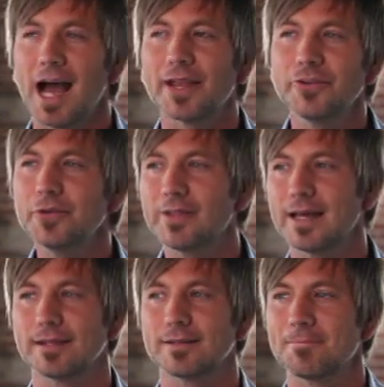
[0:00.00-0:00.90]
I knew
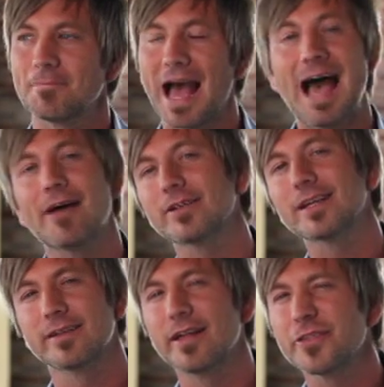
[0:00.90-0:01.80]
that having
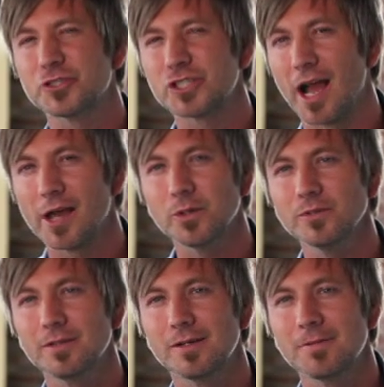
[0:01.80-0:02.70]
another child